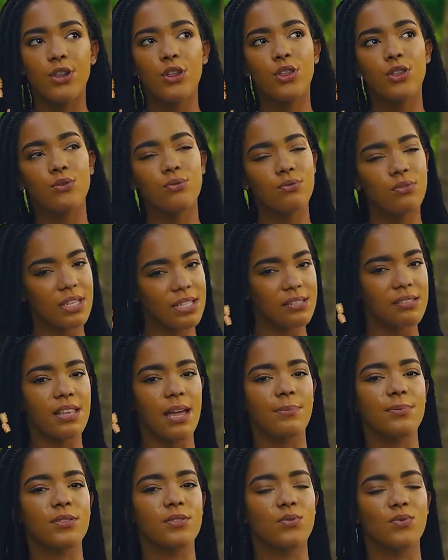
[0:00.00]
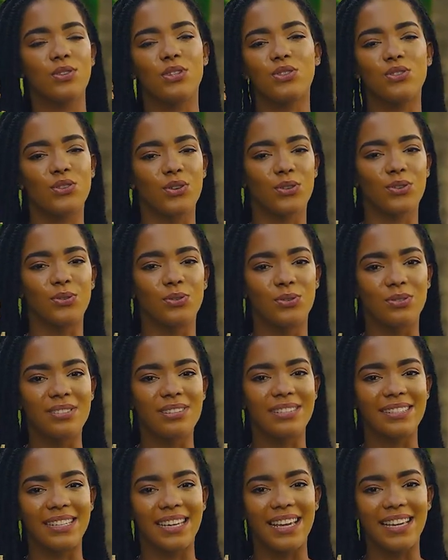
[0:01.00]
3 steps towards your
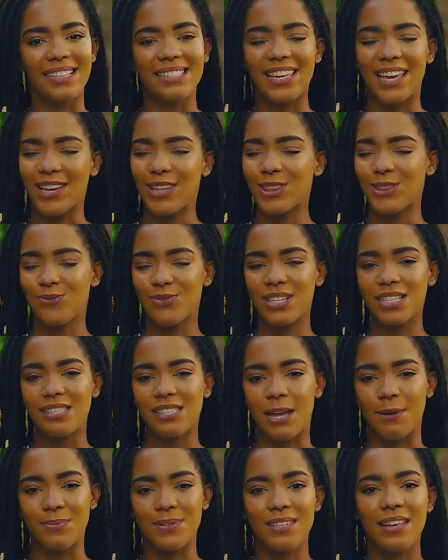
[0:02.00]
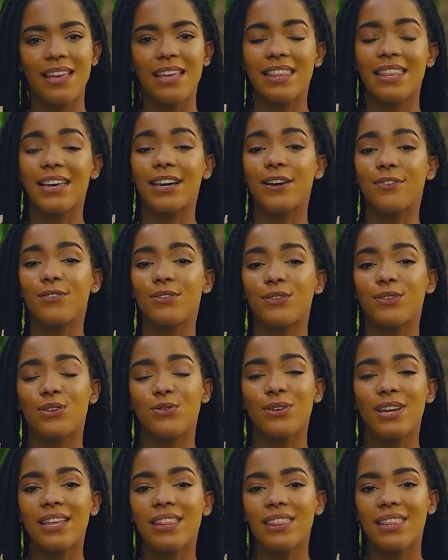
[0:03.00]
goals today. Take 3 steps. Think of
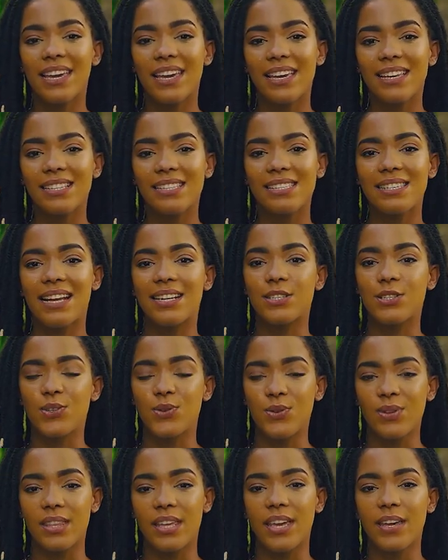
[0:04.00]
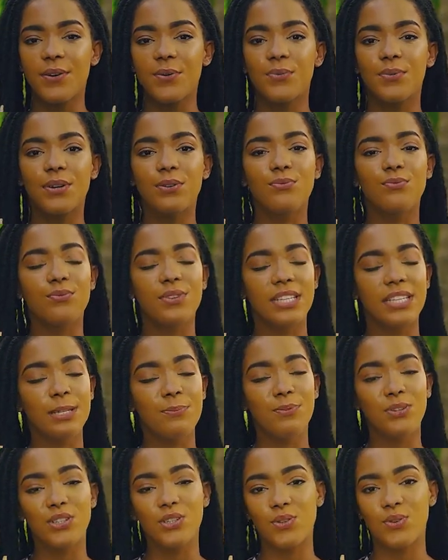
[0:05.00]
3 things that you think will really
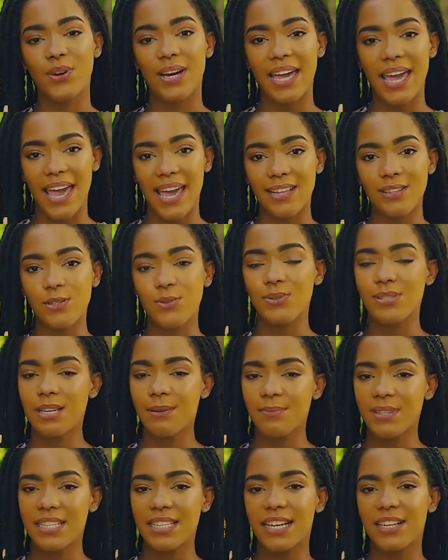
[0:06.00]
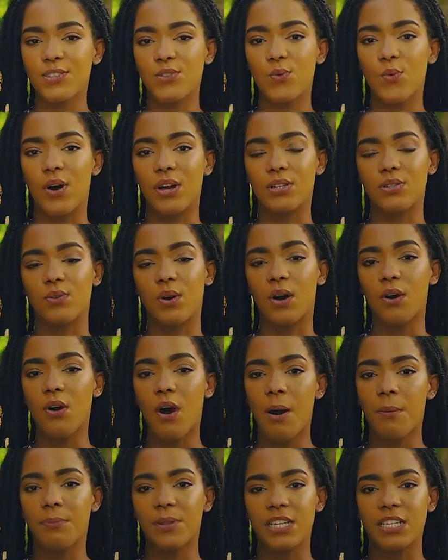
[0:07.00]
put you ahead to something that you want to
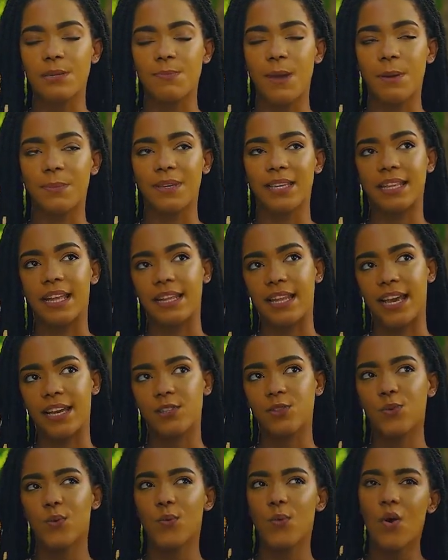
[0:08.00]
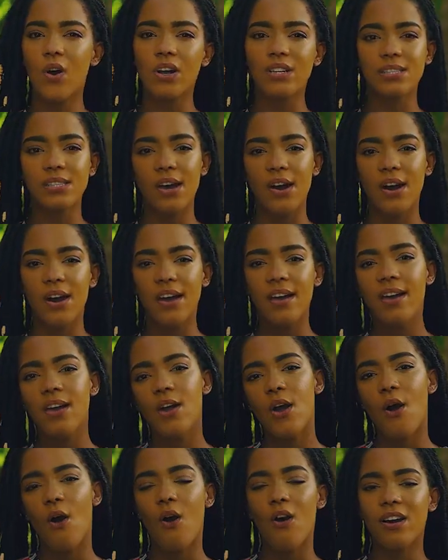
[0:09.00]
accomplish, maybe in the next quarter
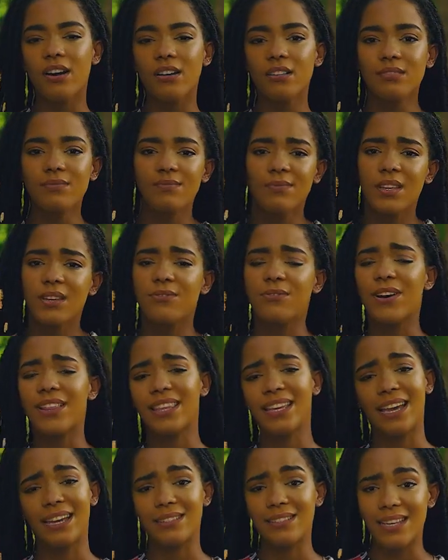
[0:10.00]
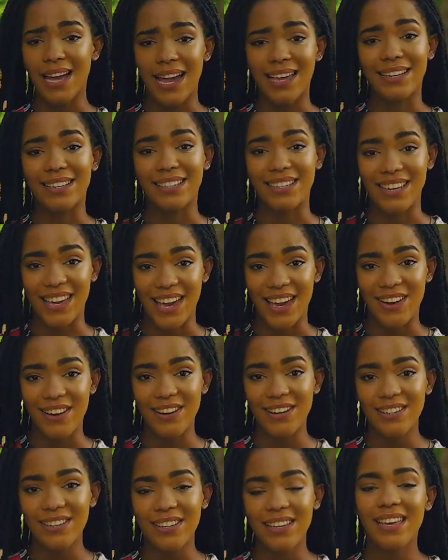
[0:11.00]
or for the entire
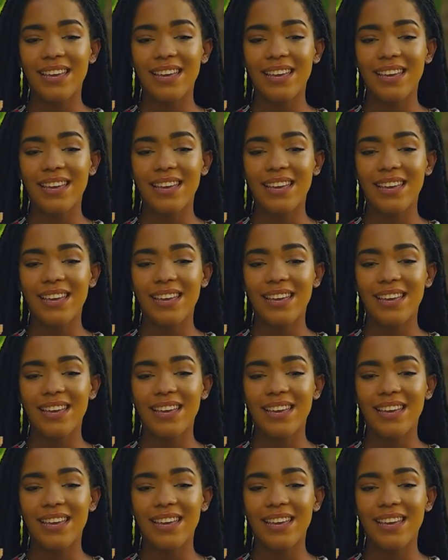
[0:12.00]
year.